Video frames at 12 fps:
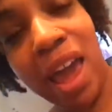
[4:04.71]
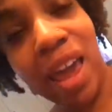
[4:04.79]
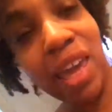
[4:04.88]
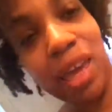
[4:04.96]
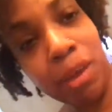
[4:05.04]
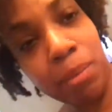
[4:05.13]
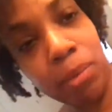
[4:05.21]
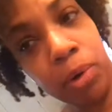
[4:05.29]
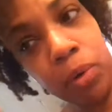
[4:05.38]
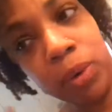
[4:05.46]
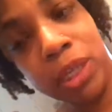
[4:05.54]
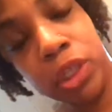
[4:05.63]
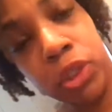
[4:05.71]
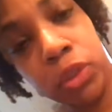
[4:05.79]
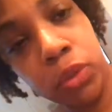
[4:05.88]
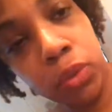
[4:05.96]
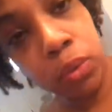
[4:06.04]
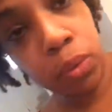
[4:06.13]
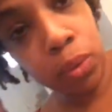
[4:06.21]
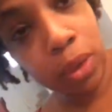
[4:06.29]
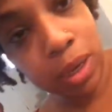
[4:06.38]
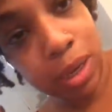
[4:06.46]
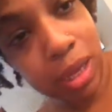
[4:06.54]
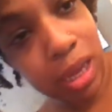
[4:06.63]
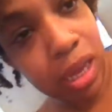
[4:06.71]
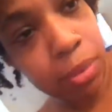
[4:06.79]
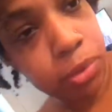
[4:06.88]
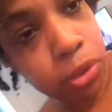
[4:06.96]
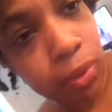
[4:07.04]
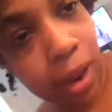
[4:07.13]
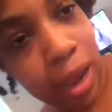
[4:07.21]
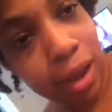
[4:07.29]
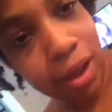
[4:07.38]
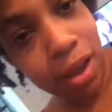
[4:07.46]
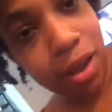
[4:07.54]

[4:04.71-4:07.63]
am going to keep track